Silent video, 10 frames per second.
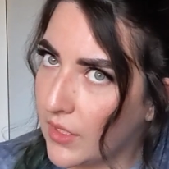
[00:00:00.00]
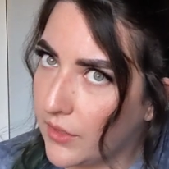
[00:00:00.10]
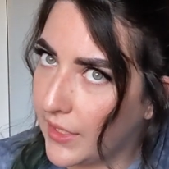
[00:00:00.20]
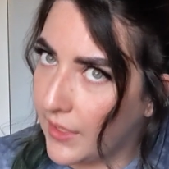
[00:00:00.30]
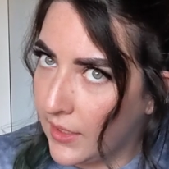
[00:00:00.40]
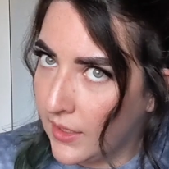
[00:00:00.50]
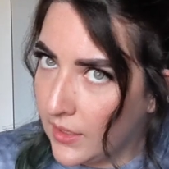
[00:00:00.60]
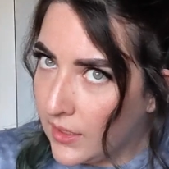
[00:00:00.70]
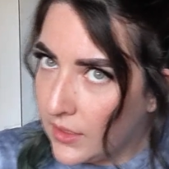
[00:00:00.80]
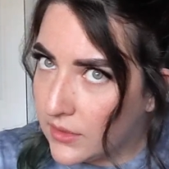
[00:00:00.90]
Okay,
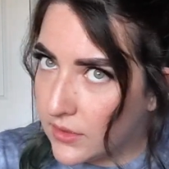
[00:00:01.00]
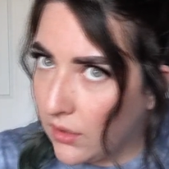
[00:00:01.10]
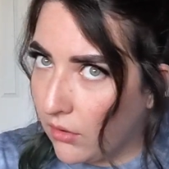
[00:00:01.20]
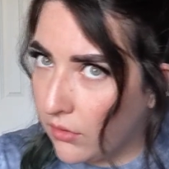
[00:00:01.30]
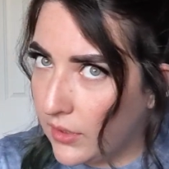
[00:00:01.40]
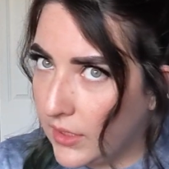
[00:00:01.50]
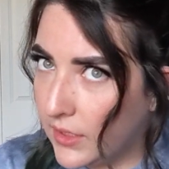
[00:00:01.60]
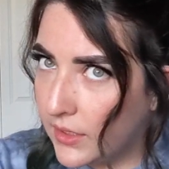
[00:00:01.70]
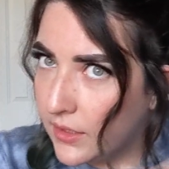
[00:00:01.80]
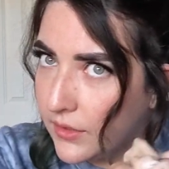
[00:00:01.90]
so
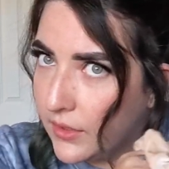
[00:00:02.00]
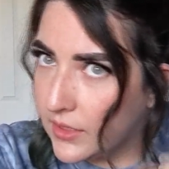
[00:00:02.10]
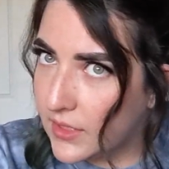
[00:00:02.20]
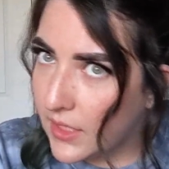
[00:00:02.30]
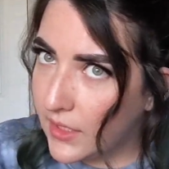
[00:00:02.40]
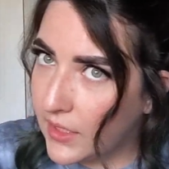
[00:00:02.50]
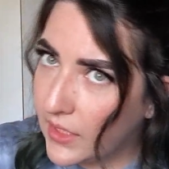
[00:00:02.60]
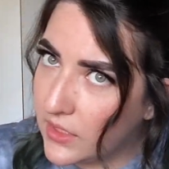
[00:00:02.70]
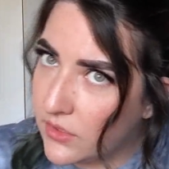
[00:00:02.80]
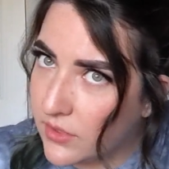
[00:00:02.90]
you're gonna take,
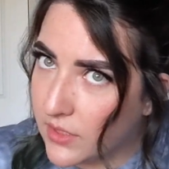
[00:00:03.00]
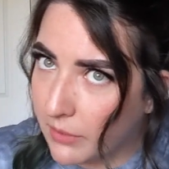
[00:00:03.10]
and as you see,